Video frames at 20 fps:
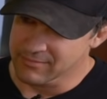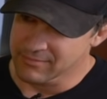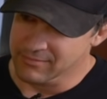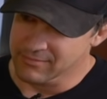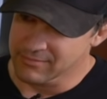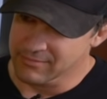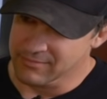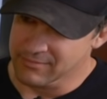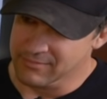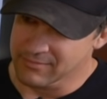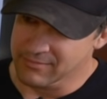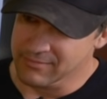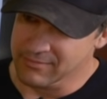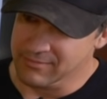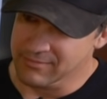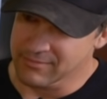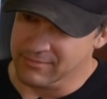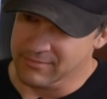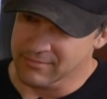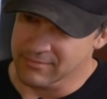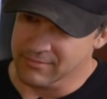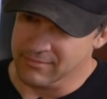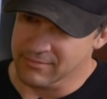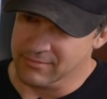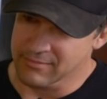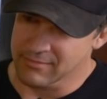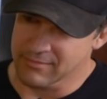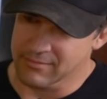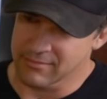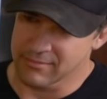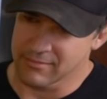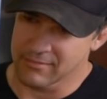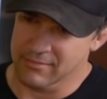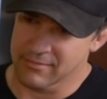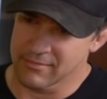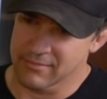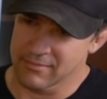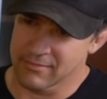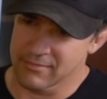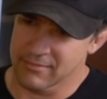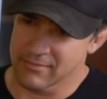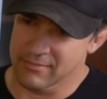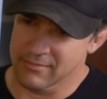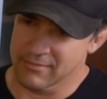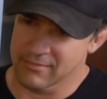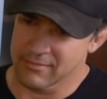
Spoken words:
(not speaking)